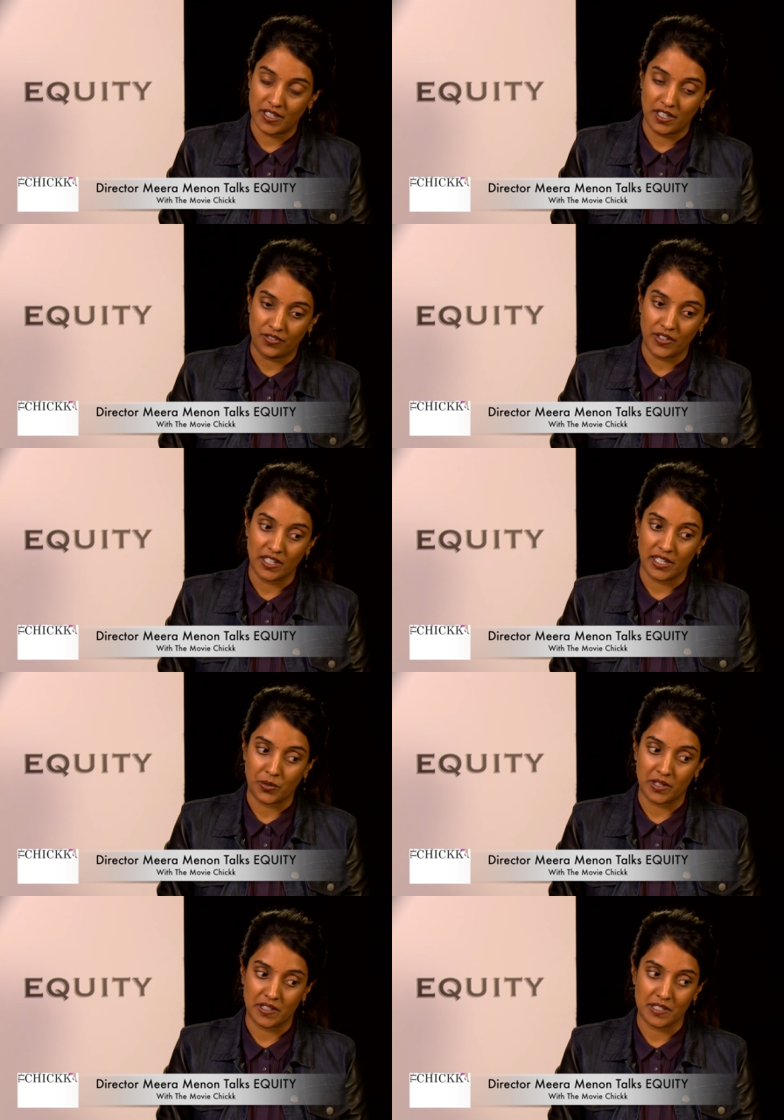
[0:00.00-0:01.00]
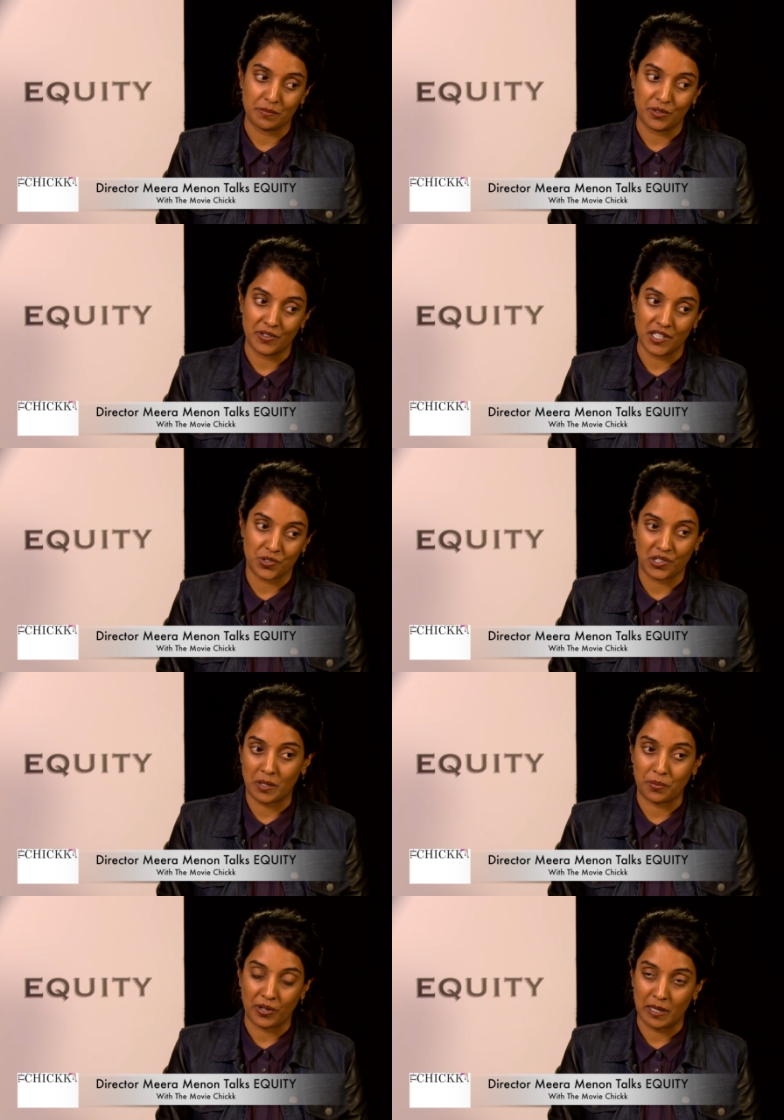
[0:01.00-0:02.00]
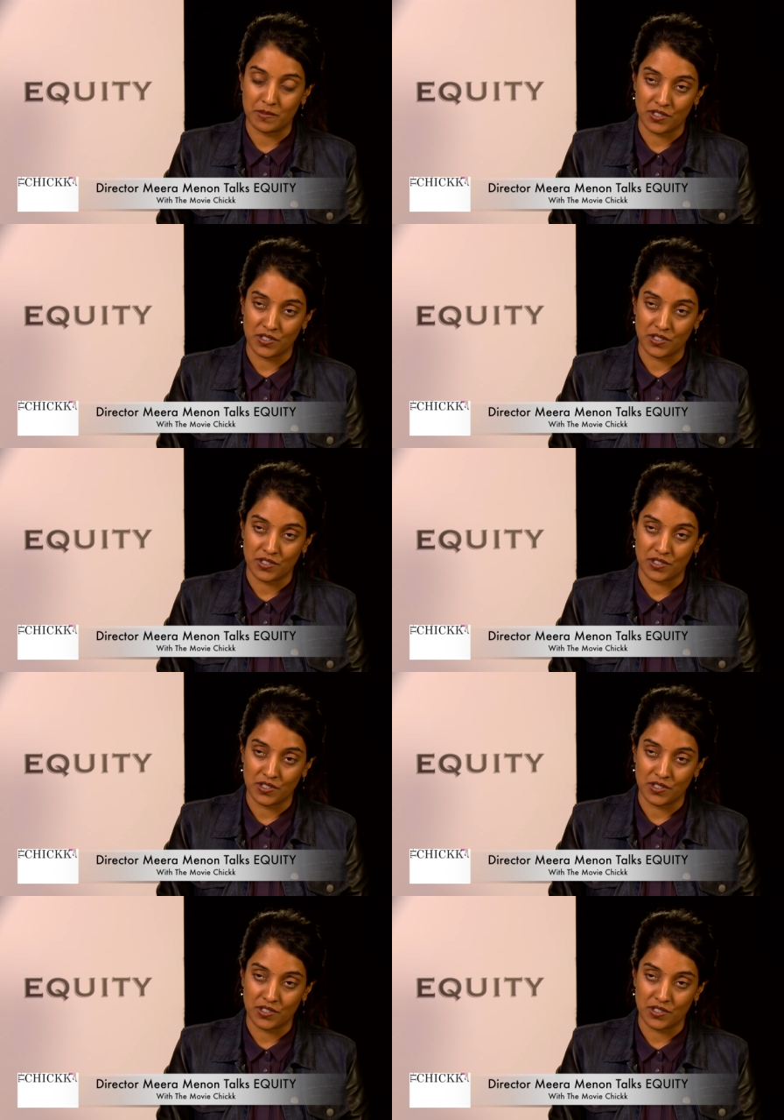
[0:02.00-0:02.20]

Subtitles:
And I feel like what this movie is really primed